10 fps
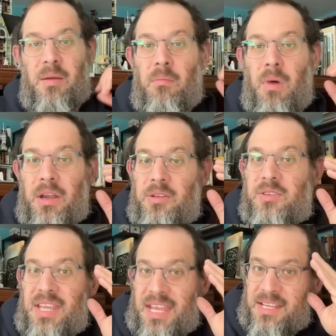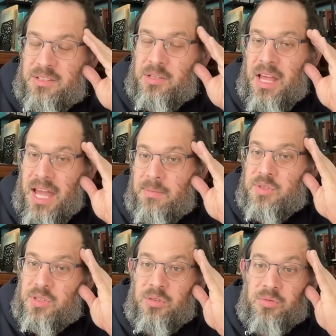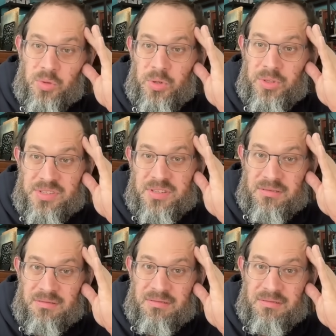Models handle absolute rules.